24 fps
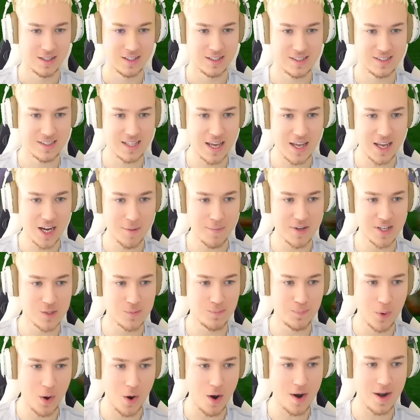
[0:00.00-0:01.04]
The stadium is
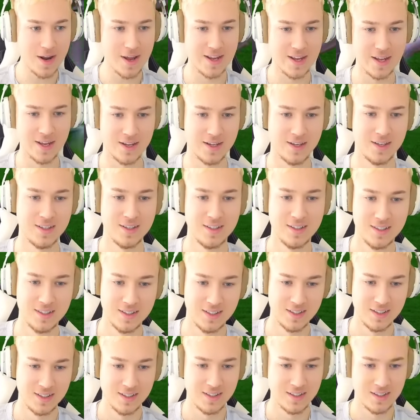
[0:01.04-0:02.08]
burning.
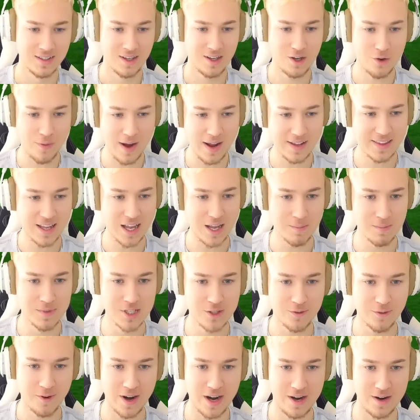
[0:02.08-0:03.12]
Great
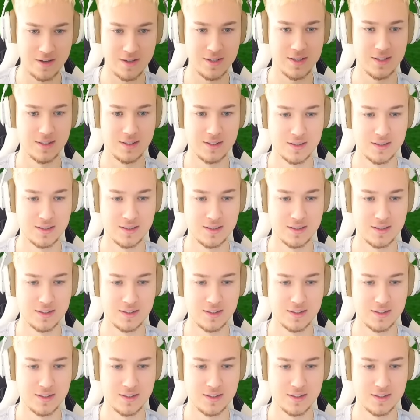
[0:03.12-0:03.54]
atmosphere.